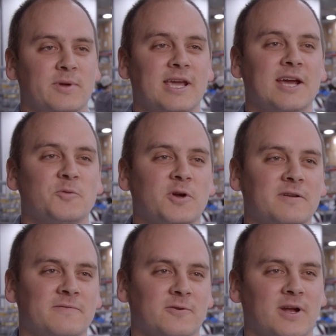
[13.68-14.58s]
I began
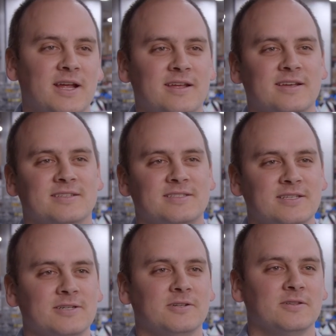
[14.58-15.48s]
working for
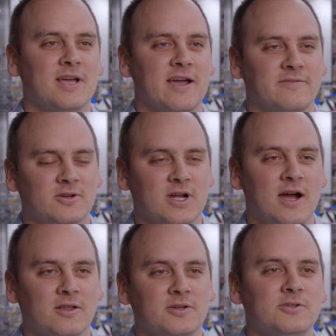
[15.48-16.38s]
AESSEAL after
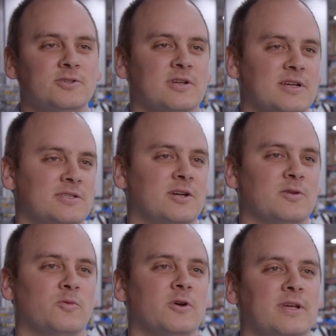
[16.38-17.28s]
college. I
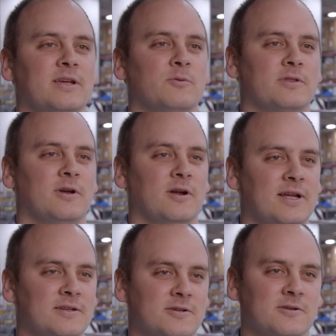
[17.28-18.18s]
started working with our
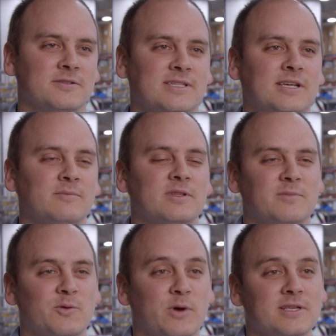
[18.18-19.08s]
internal team in the
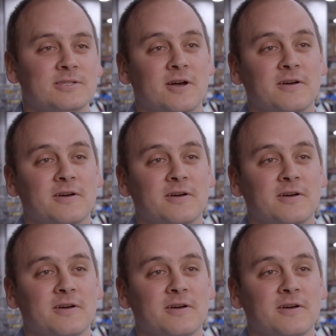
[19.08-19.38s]
Midwest